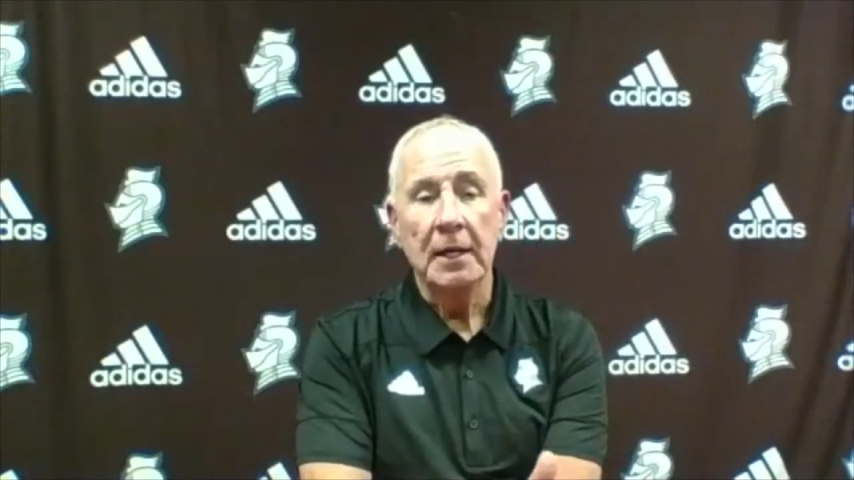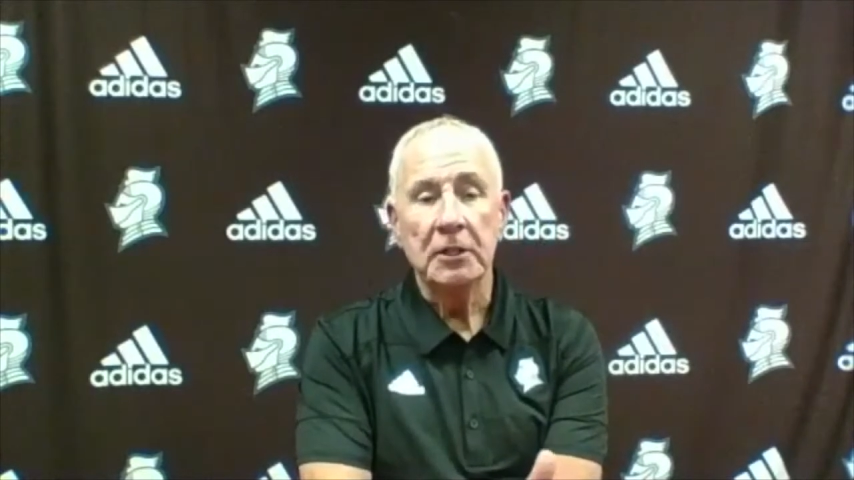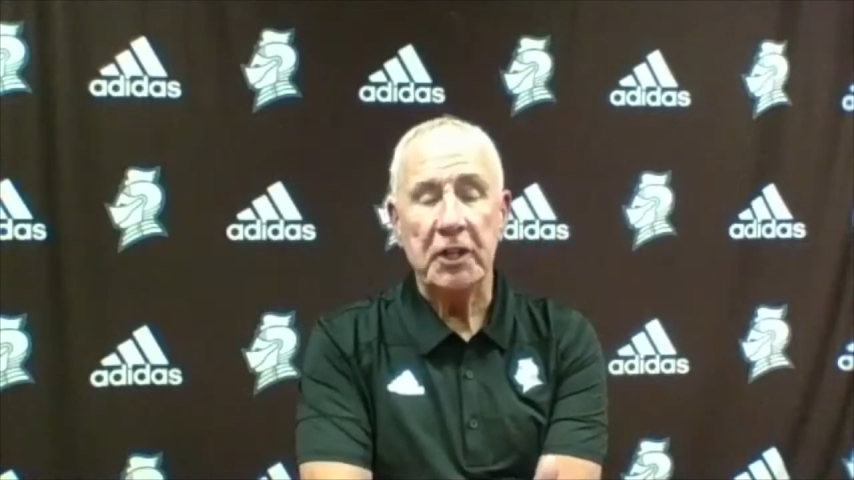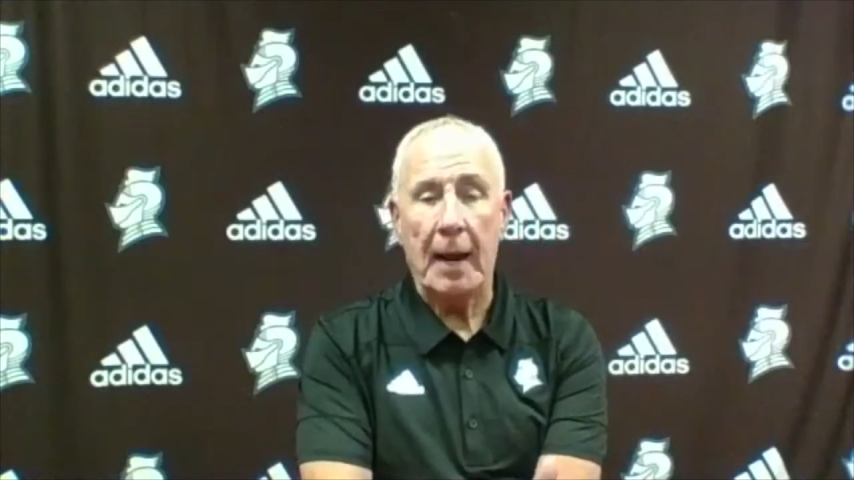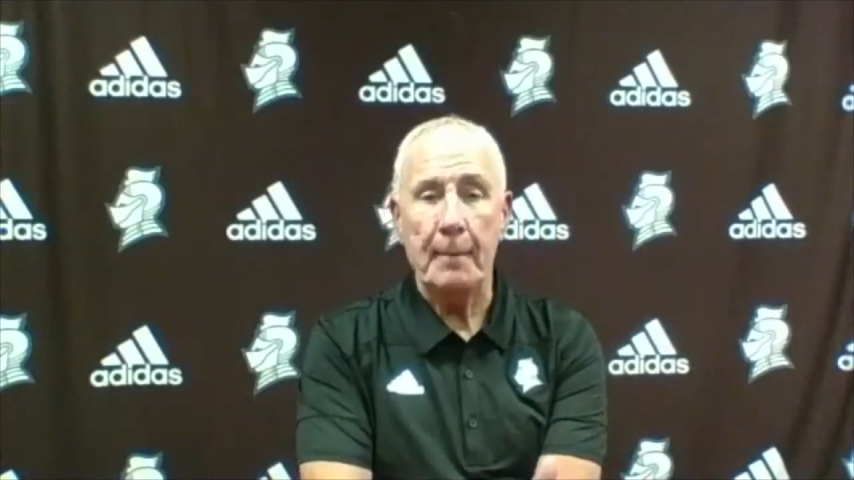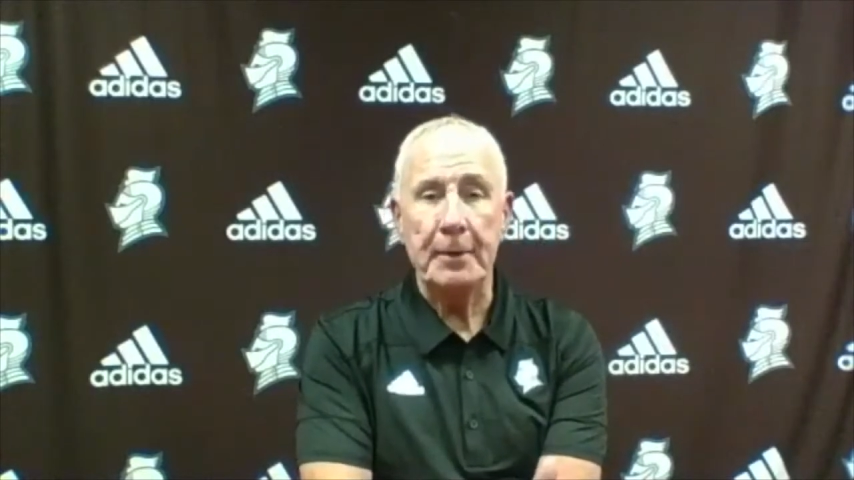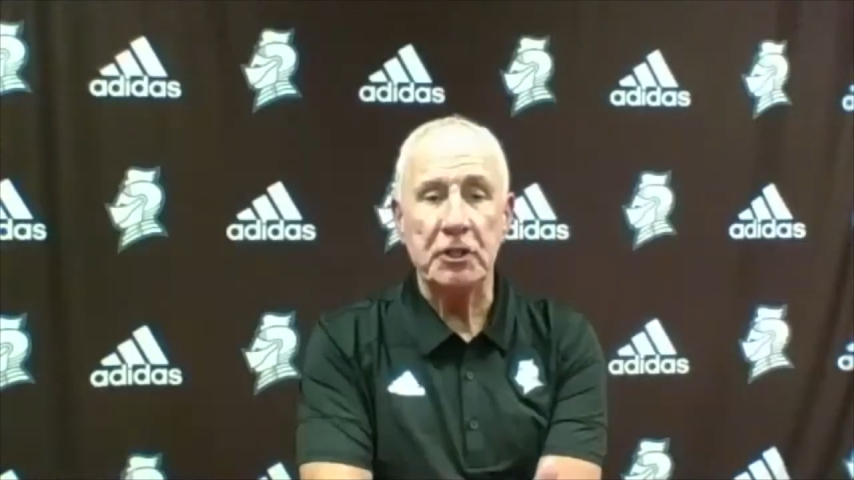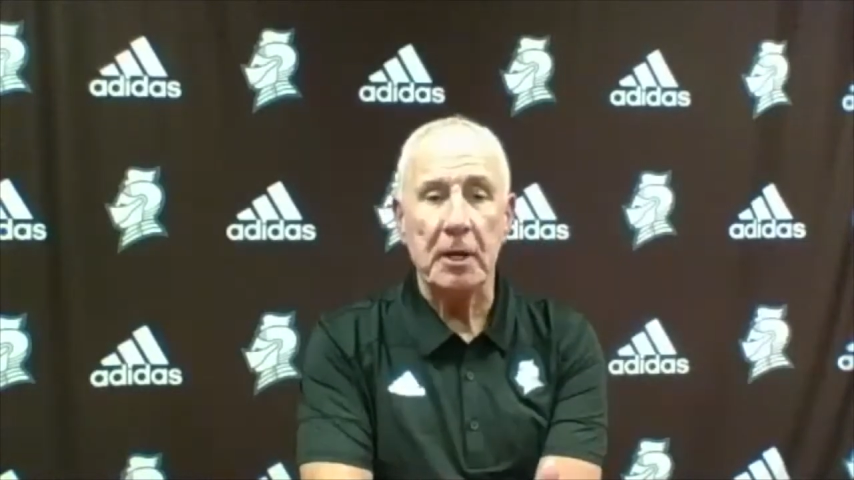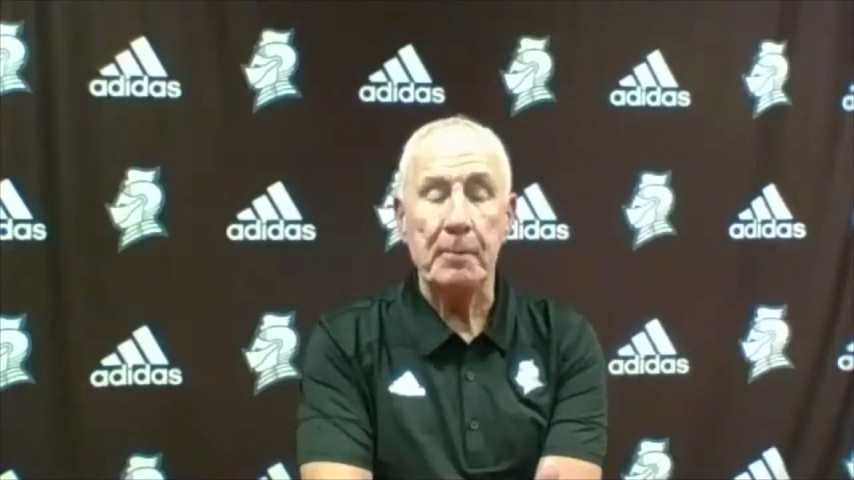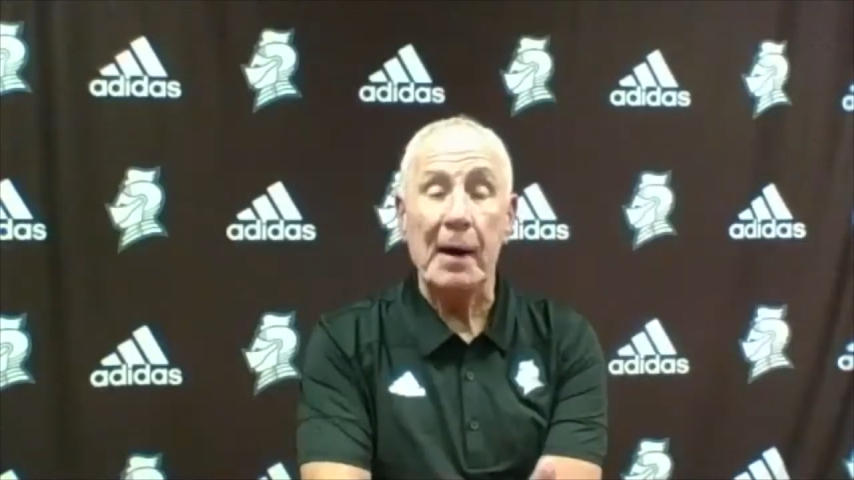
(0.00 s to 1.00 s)

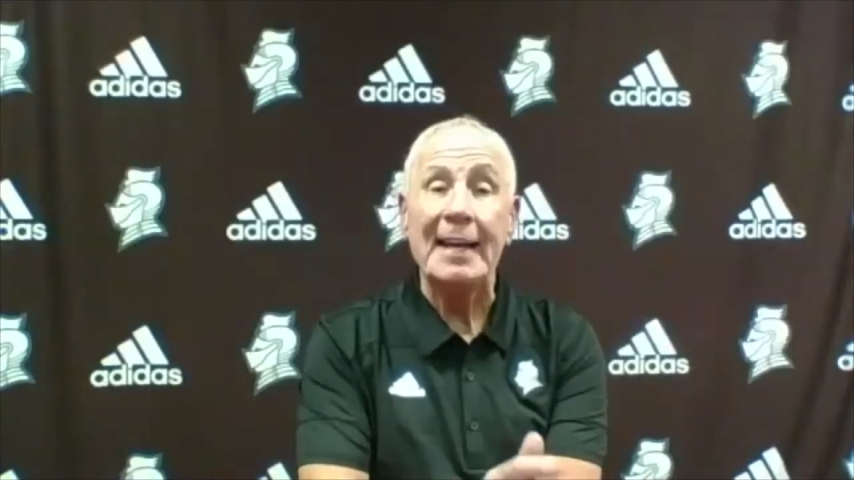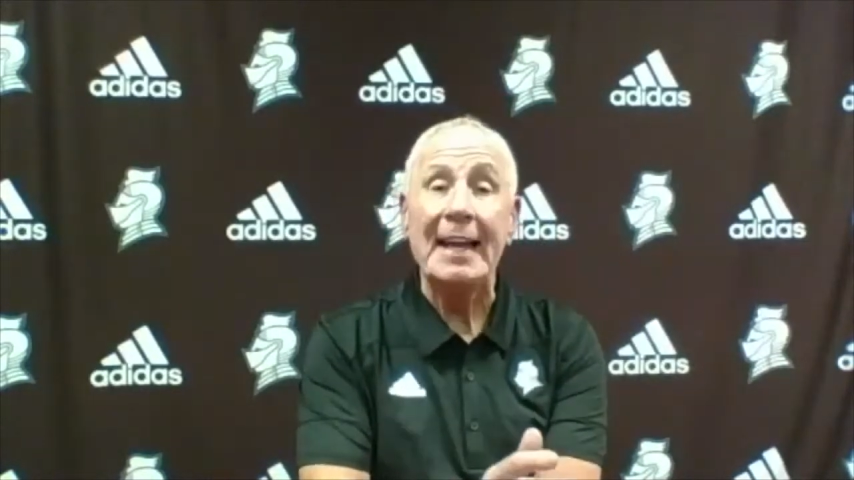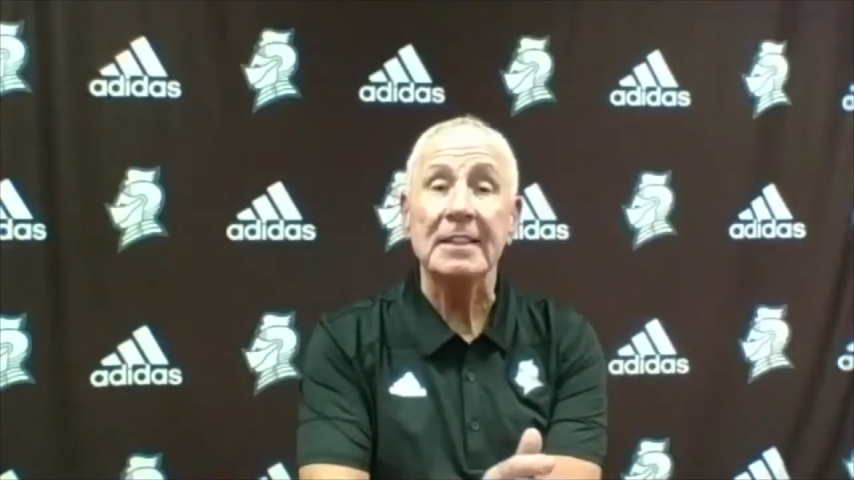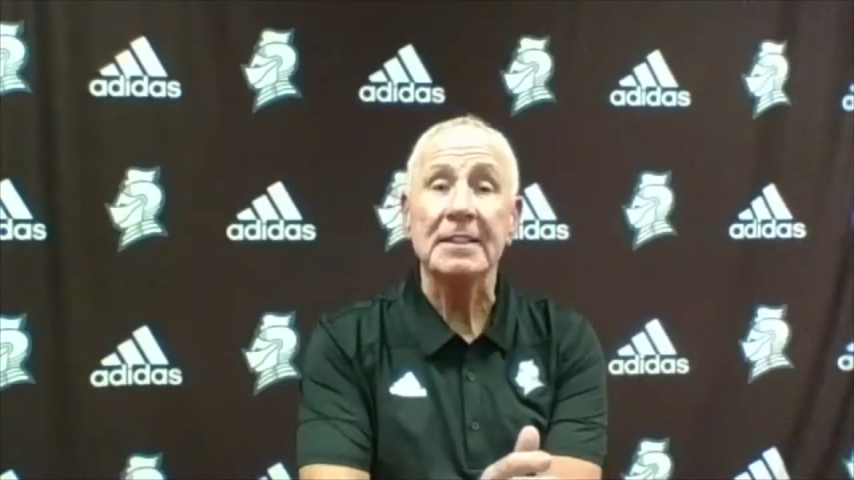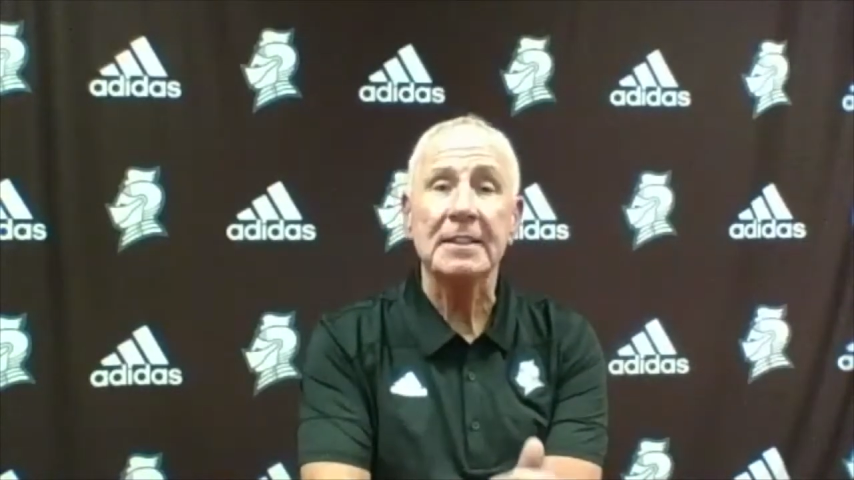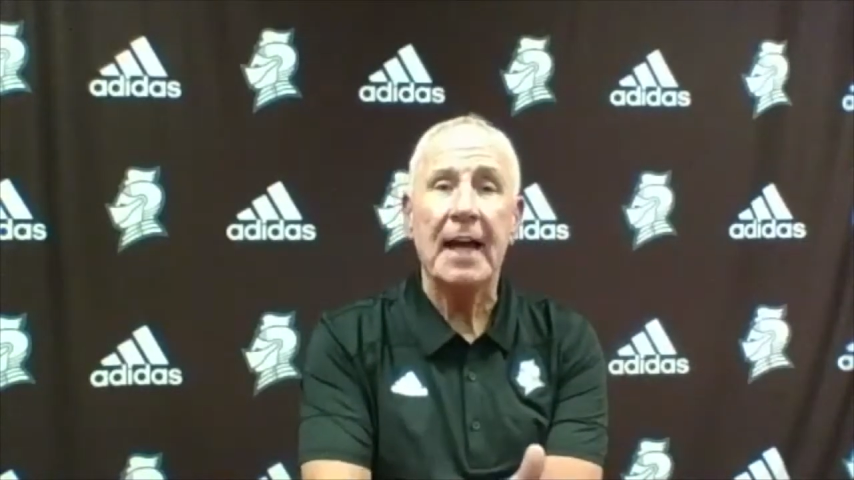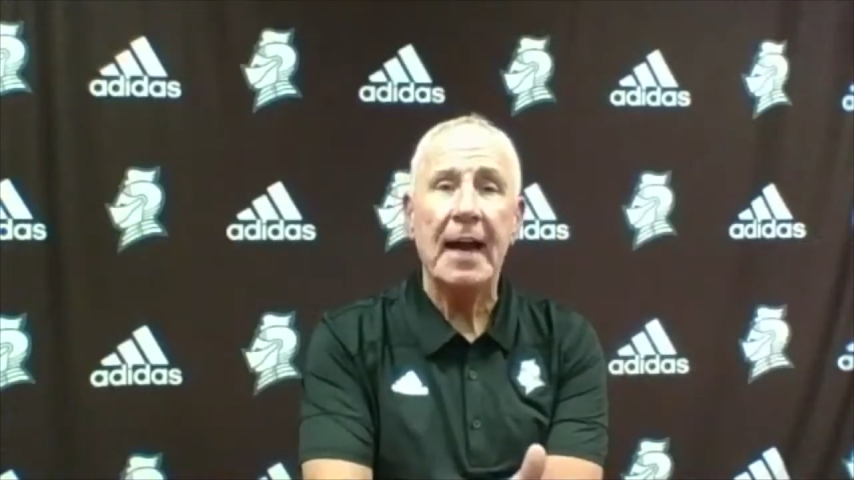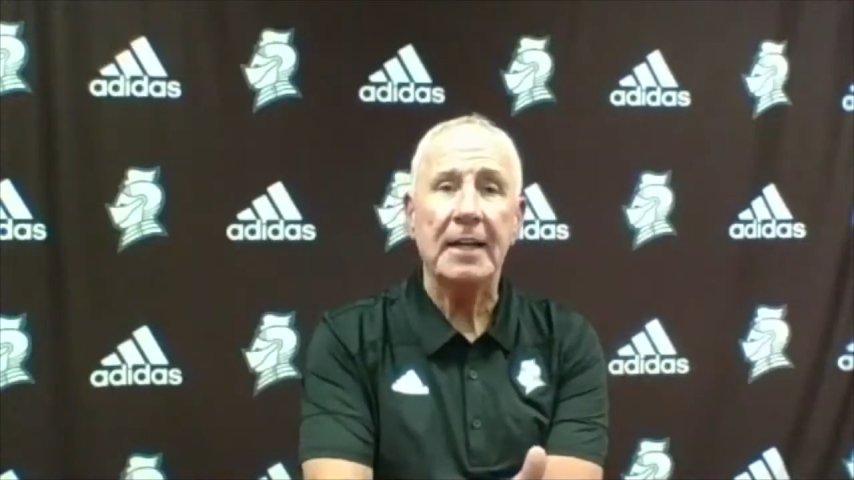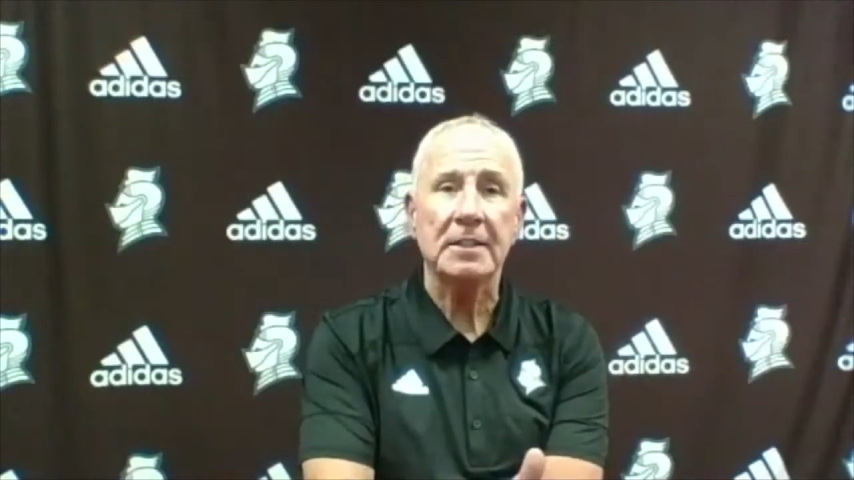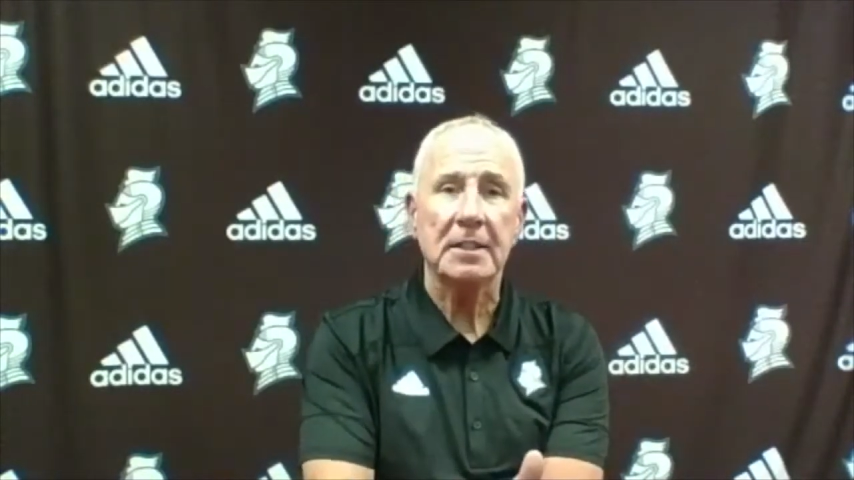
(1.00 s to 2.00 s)
championship against
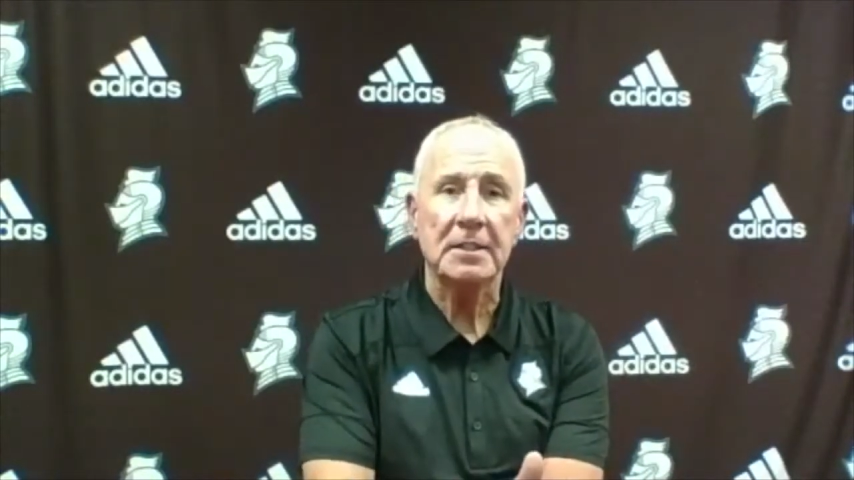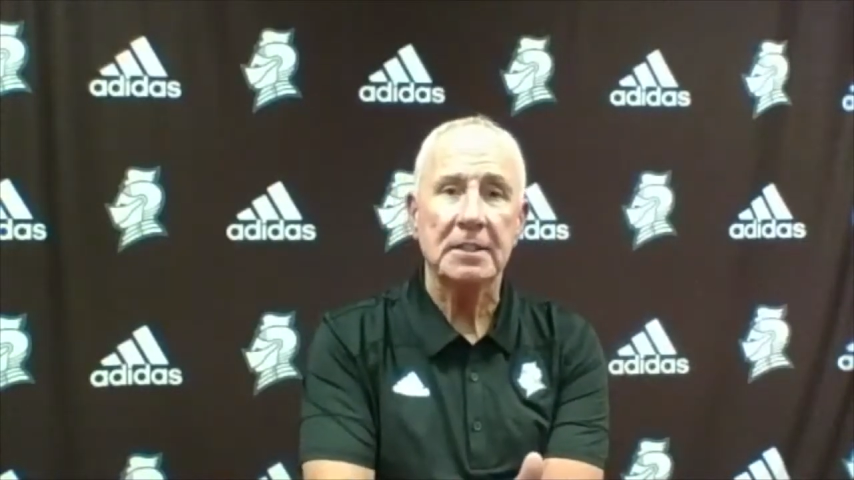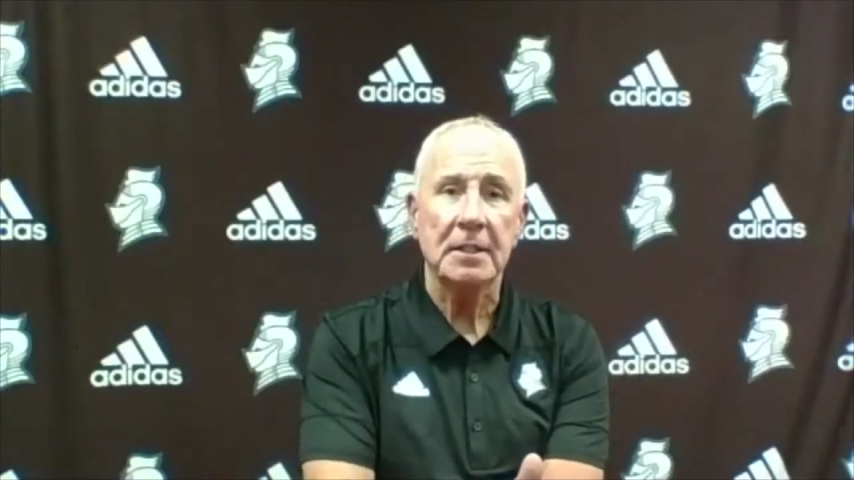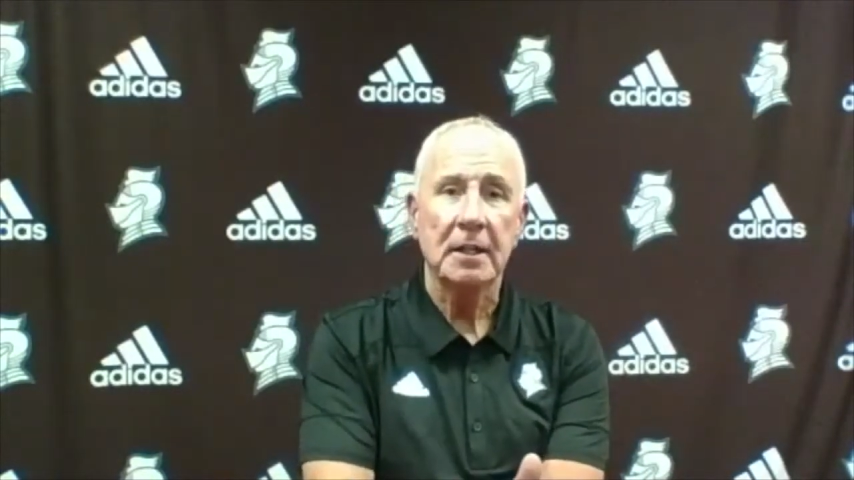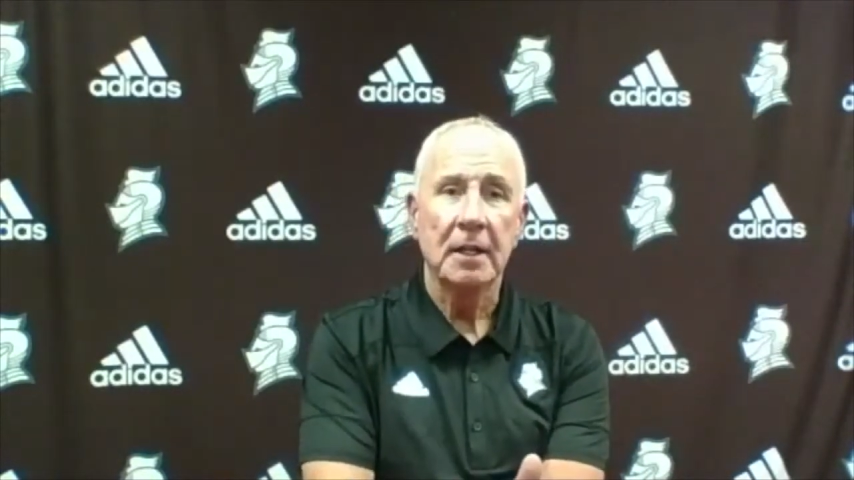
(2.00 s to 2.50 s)
Texas.